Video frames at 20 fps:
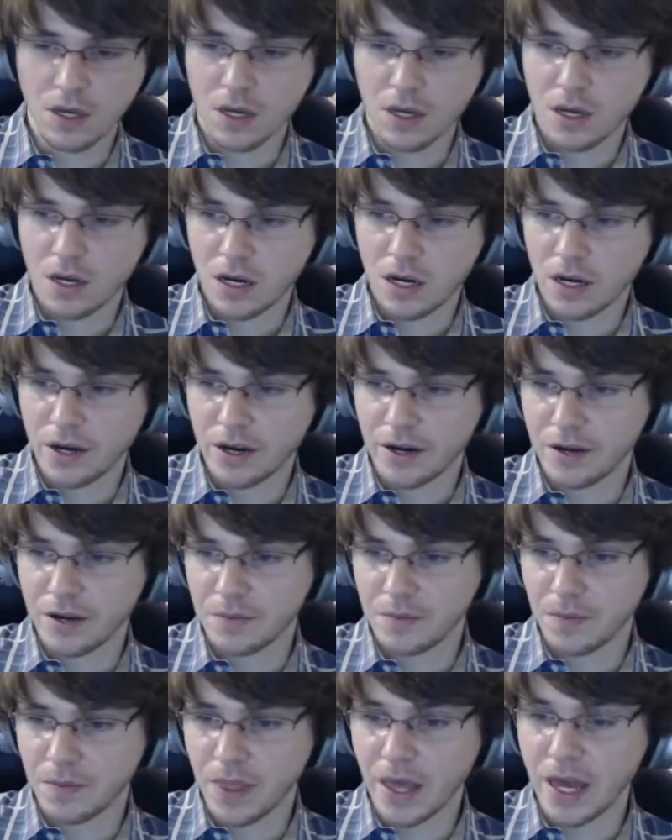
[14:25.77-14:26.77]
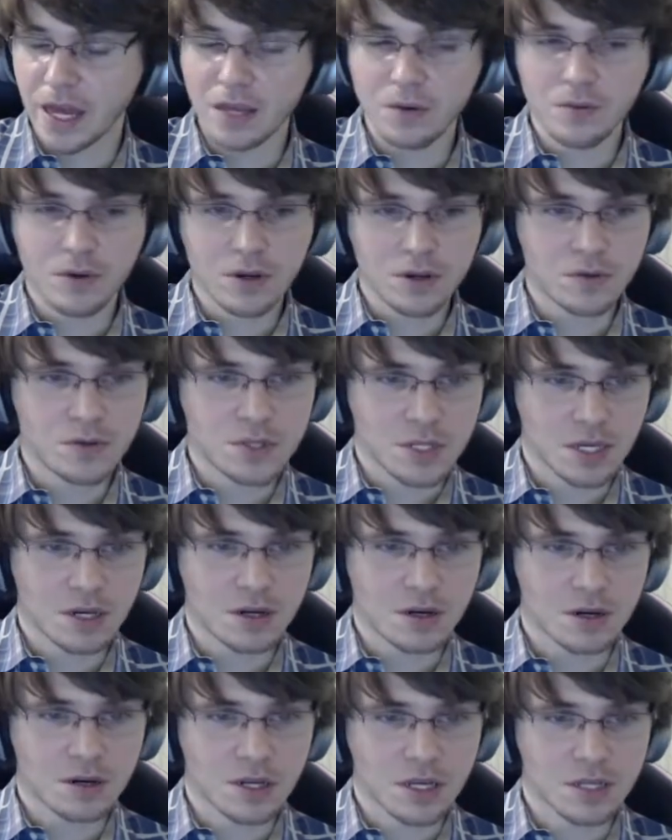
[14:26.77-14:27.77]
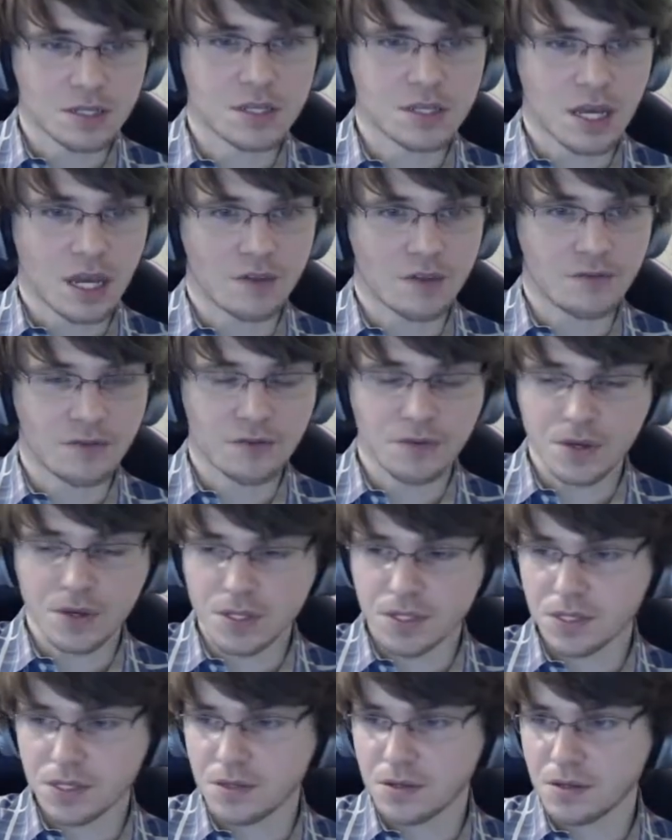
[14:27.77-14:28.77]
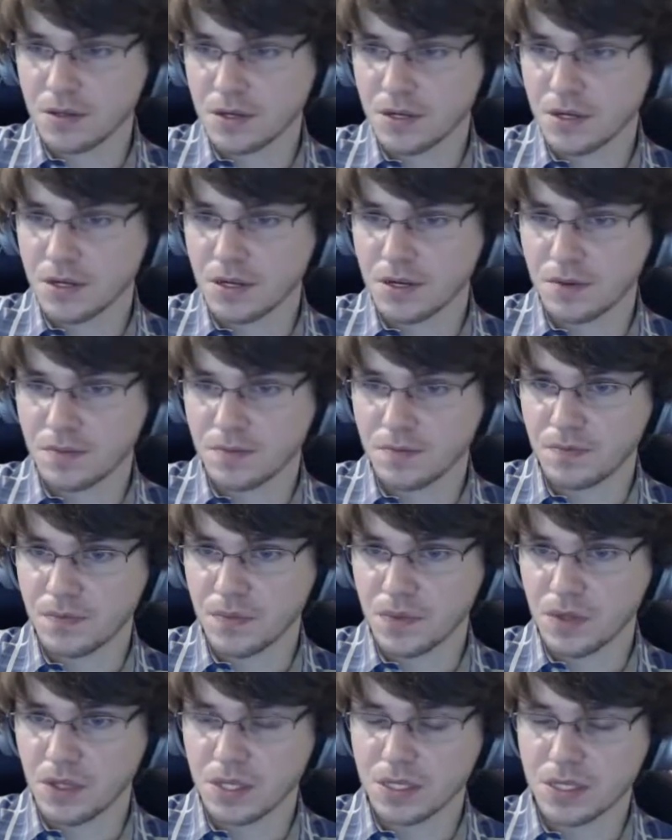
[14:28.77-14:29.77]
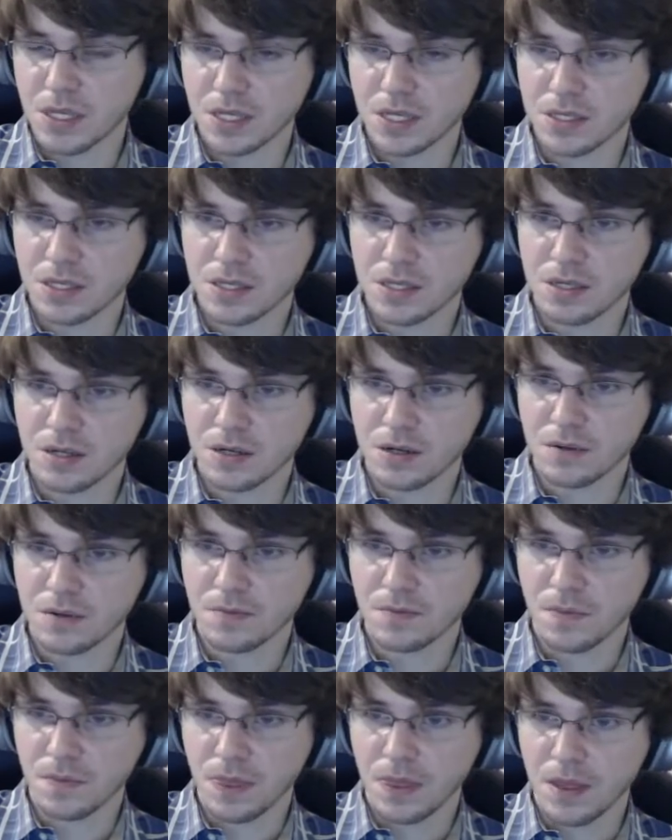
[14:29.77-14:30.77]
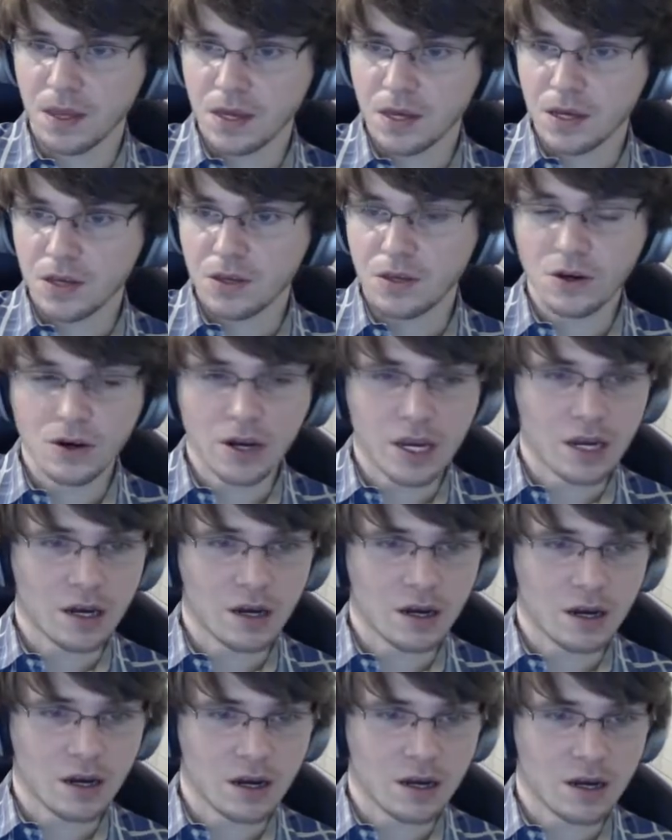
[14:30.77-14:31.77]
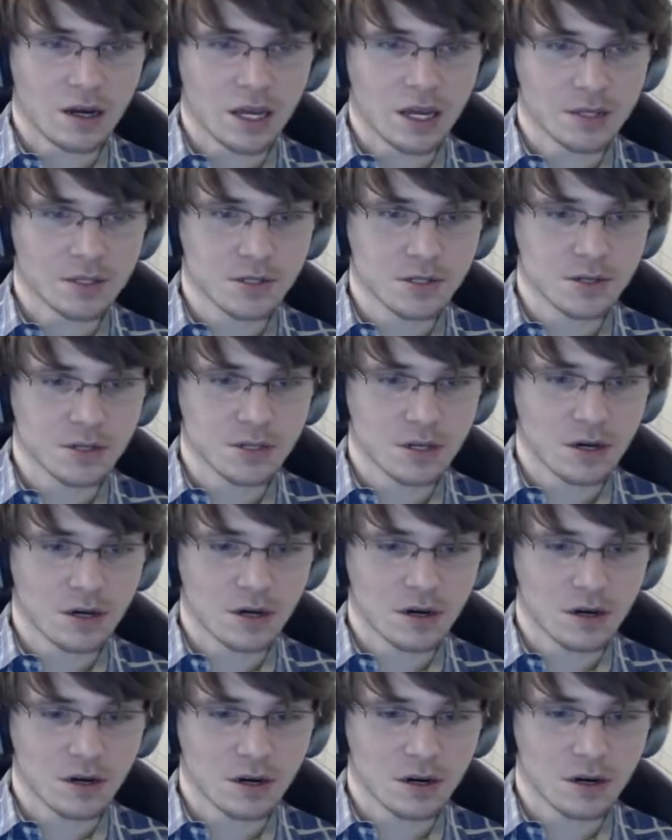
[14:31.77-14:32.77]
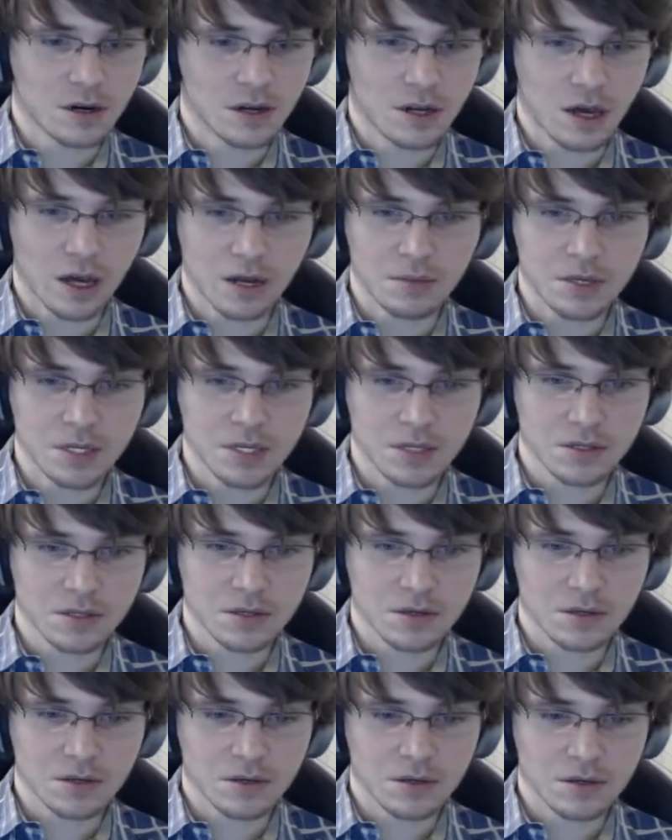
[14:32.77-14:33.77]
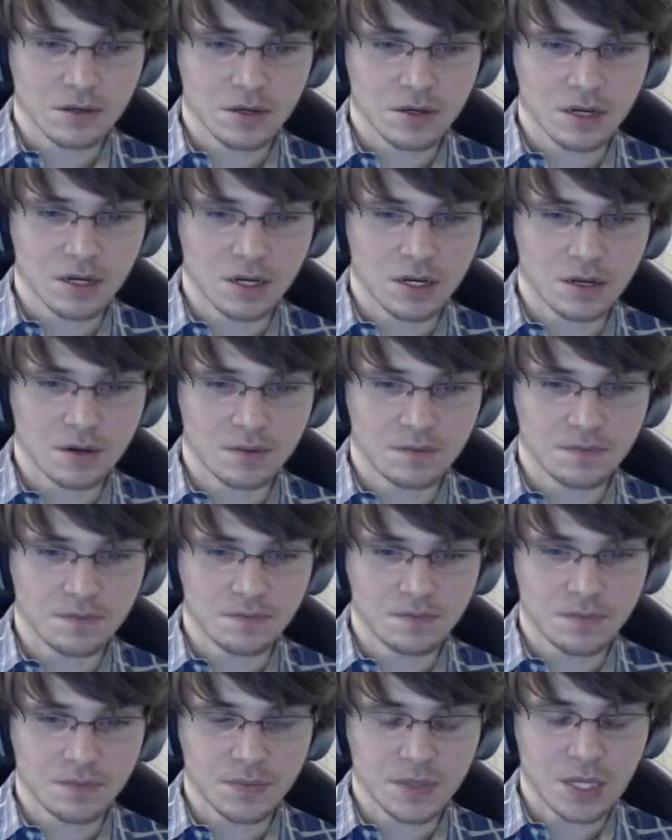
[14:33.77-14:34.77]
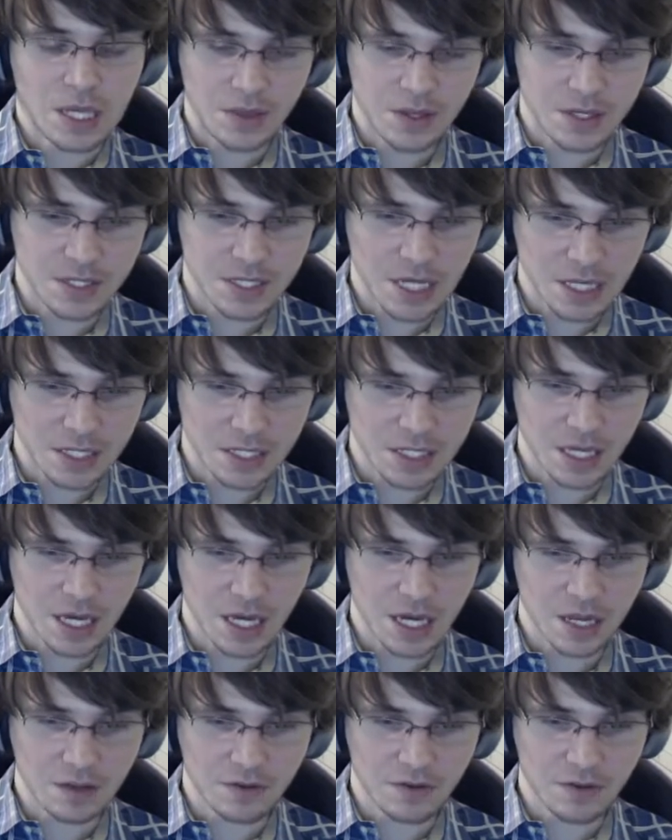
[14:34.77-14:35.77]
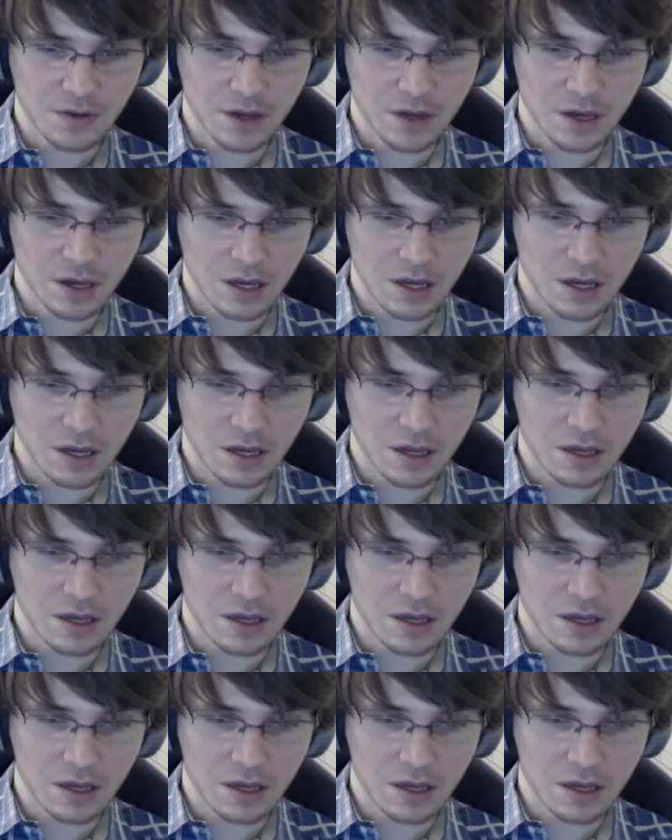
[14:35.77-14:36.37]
Um, anyone who's here needs to answer this, um, the census here. Your uh, answers are anonymous um, in the sense that uh,